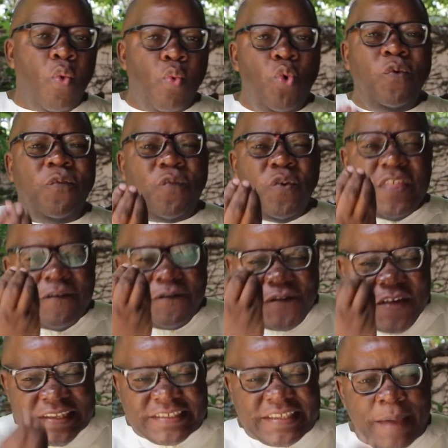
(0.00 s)
will for the
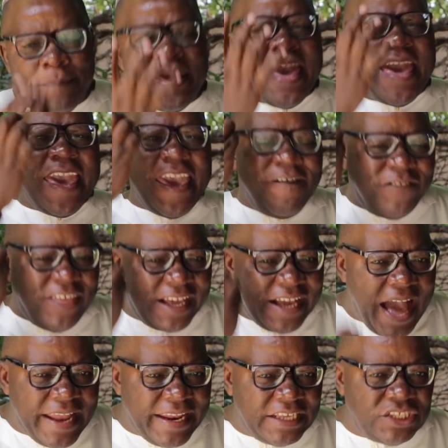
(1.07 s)
first time have the
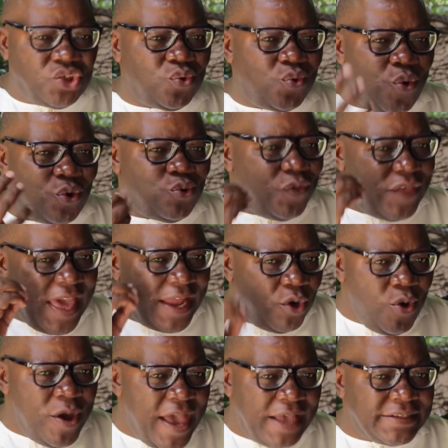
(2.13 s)
courage to go to their
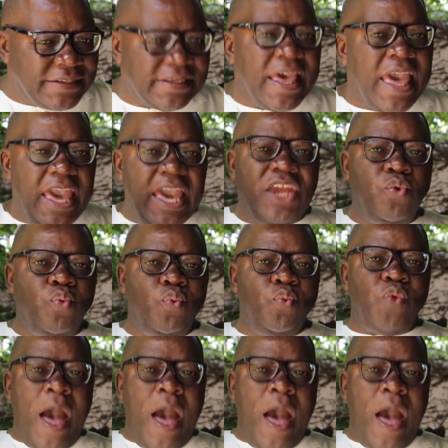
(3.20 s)
lawyers and